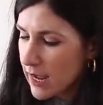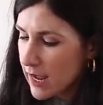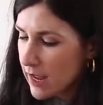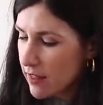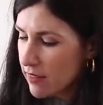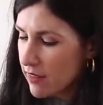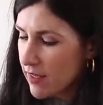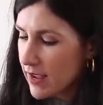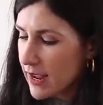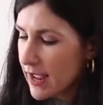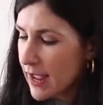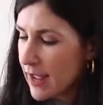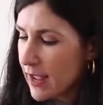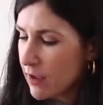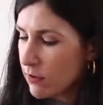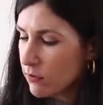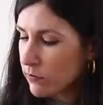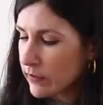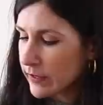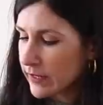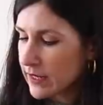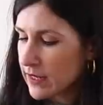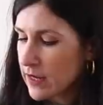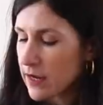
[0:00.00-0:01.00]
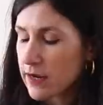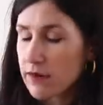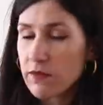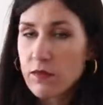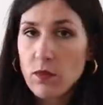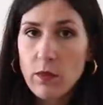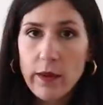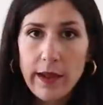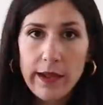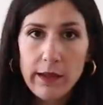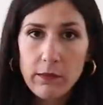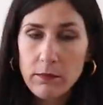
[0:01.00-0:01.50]
Uh, they are really kind
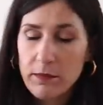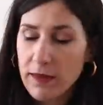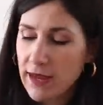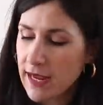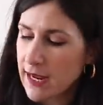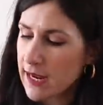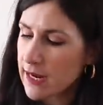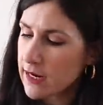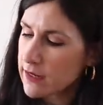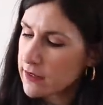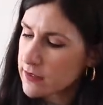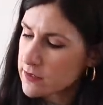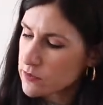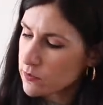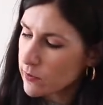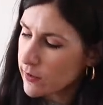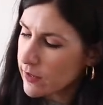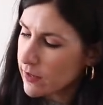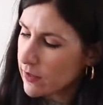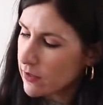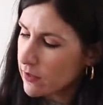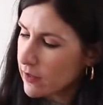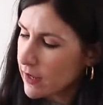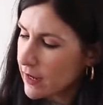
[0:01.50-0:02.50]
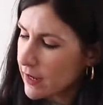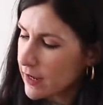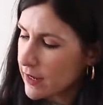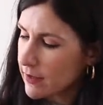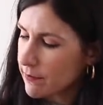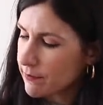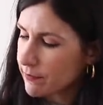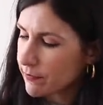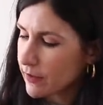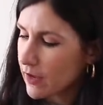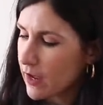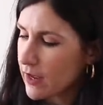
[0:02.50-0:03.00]
of well made as well.
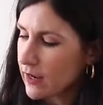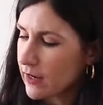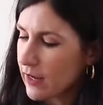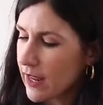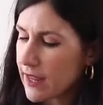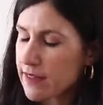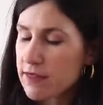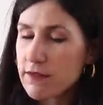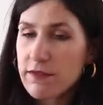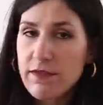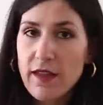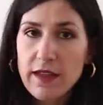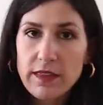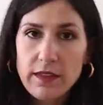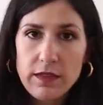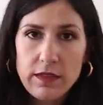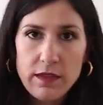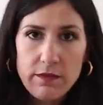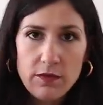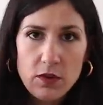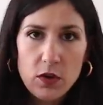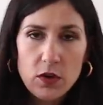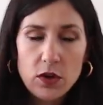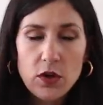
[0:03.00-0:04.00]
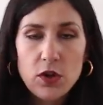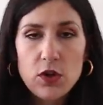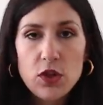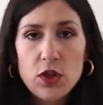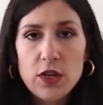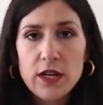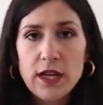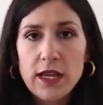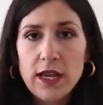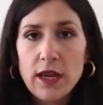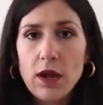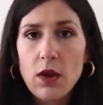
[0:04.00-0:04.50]
Um, I like the fact that they've got
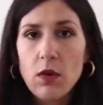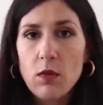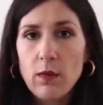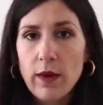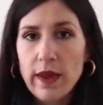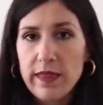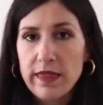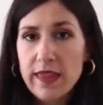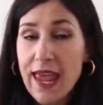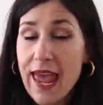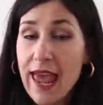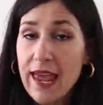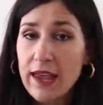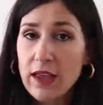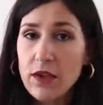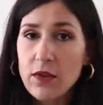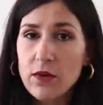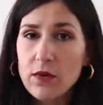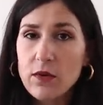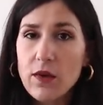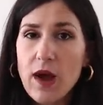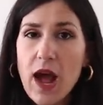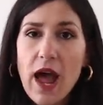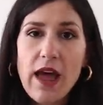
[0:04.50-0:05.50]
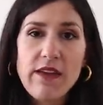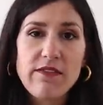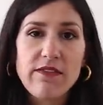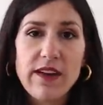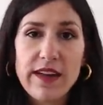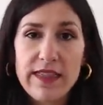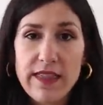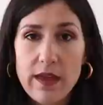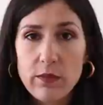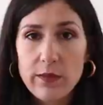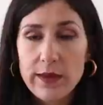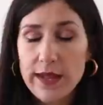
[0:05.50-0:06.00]
cushioning around the ankle. I
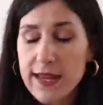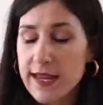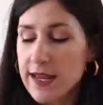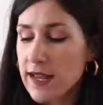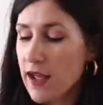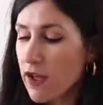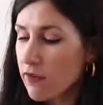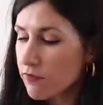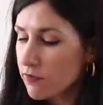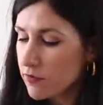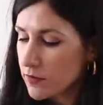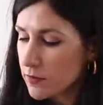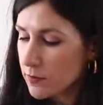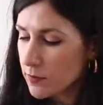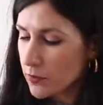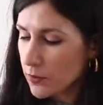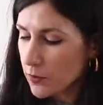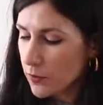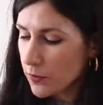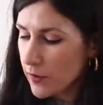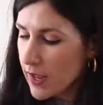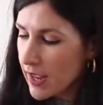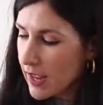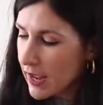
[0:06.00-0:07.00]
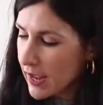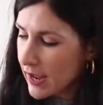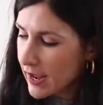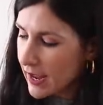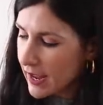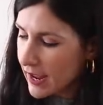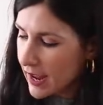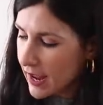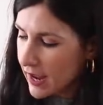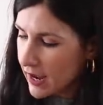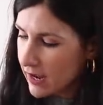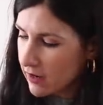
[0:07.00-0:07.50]
find that really comfortable
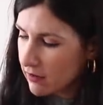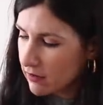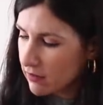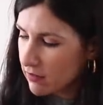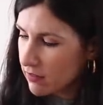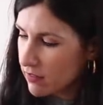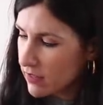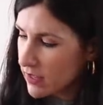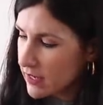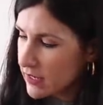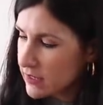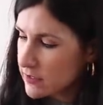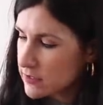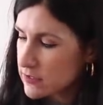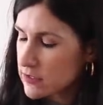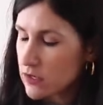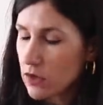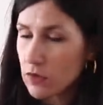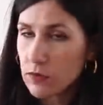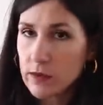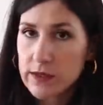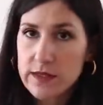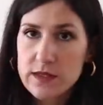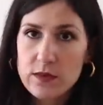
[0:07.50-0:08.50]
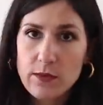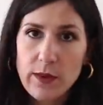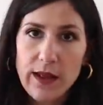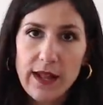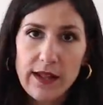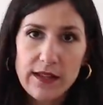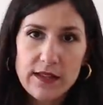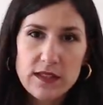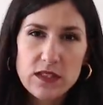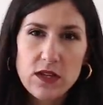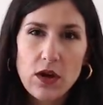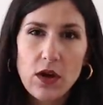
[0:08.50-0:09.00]
uh, and the sole as
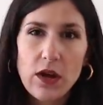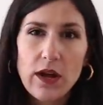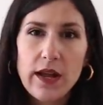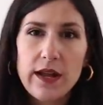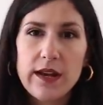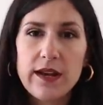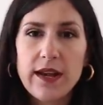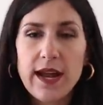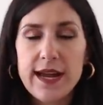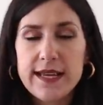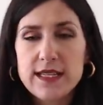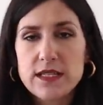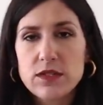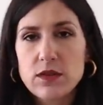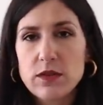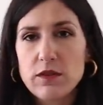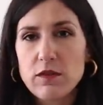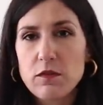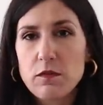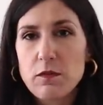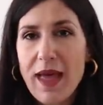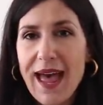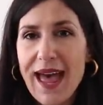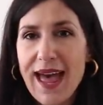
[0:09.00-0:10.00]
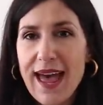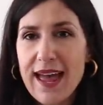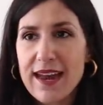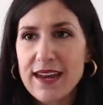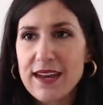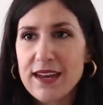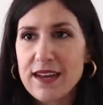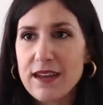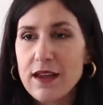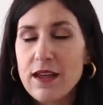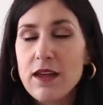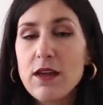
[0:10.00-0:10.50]
well has got a nice sort of
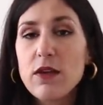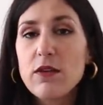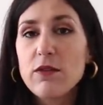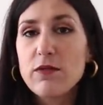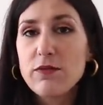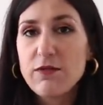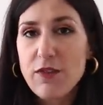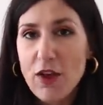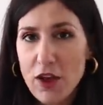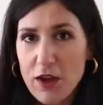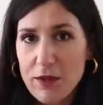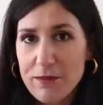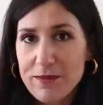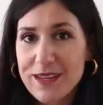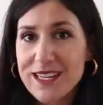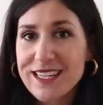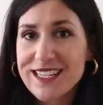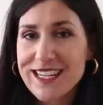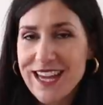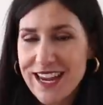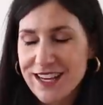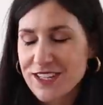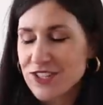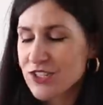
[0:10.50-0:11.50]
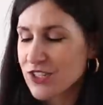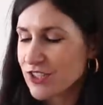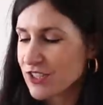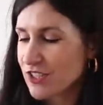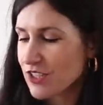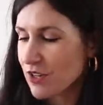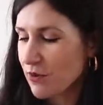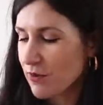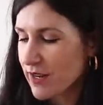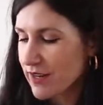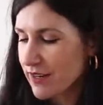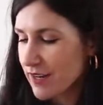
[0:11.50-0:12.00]
padded firm texture
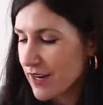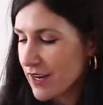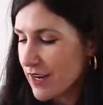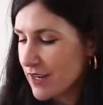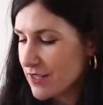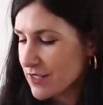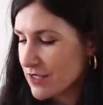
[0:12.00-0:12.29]
to it.